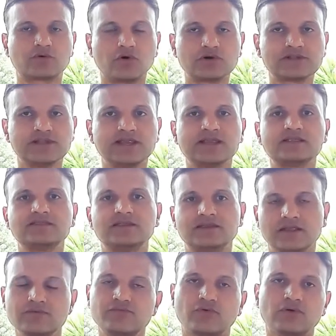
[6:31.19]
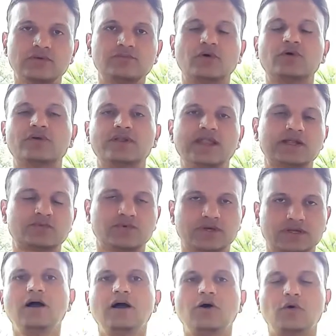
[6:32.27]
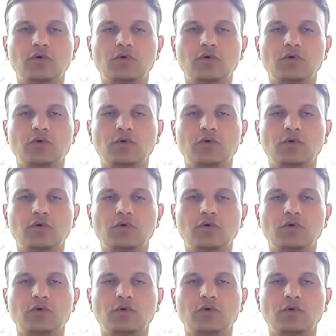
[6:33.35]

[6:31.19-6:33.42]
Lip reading: coordinate the default mode network.